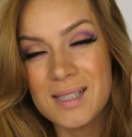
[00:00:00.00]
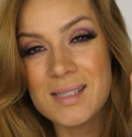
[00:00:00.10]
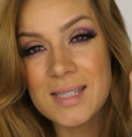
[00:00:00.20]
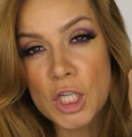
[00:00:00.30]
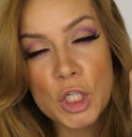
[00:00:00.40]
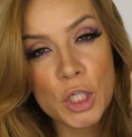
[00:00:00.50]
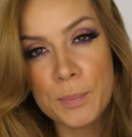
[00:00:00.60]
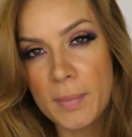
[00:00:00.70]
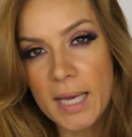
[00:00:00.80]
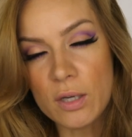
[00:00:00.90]
Such a
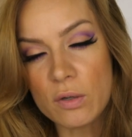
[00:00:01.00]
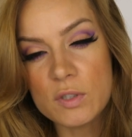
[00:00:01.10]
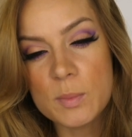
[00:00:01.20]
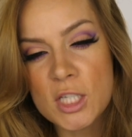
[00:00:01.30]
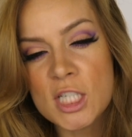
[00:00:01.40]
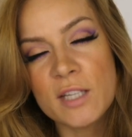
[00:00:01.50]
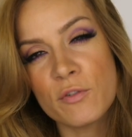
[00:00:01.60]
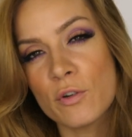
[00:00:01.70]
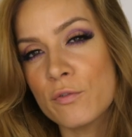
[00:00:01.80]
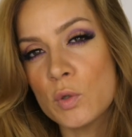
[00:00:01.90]
good payoff, especially for
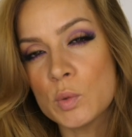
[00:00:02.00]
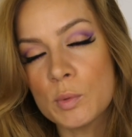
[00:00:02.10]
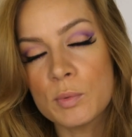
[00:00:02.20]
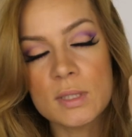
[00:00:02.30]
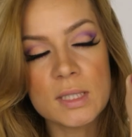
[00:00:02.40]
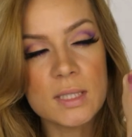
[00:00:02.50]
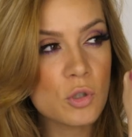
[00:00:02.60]
an affordable product.